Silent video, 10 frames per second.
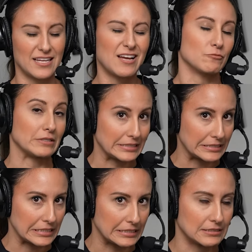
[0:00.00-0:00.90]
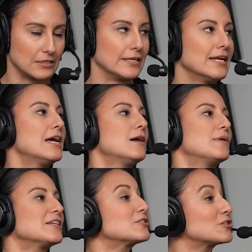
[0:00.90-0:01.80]
not really tight, sorry,
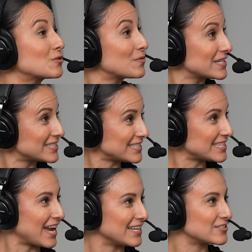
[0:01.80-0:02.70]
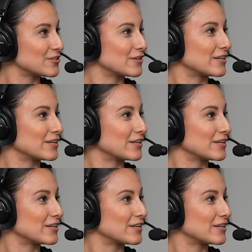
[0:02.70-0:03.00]
but squeeze it tight so you